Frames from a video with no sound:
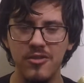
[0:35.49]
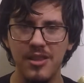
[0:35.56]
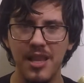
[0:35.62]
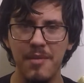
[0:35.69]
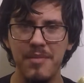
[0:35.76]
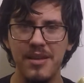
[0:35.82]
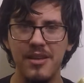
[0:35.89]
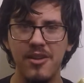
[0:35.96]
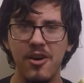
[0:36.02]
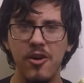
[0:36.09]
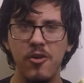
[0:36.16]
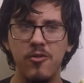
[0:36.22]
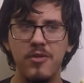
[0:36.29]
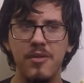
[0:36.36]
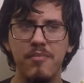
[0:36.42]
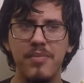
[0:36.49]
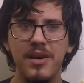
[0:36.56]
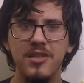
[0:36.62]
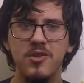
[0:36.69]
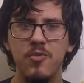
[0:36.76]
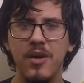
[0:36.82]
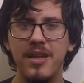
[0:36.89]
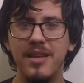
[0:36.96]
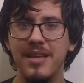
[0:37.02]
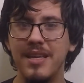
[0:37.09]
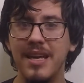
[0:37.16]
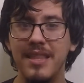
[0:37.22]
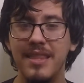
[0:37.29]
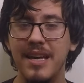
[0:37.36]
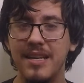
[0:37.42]
Let me know the best way to
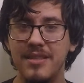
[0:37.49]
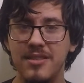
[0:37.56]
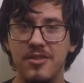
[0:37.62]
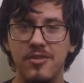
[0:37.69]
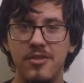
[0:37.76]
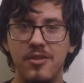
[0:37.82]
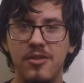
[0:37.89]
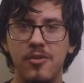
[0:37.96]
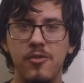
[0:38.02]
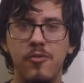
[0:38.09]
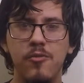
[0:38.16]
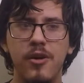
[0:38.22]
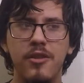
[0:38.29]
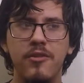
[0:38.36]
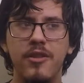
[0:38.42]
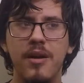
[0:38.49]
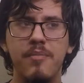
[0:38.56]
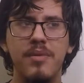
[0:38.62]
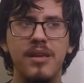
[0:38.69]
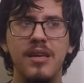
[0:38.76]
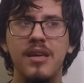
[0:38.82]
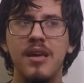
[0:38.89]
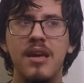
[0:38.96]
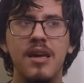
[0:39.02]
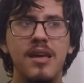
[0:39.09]
get that to you, whether that be,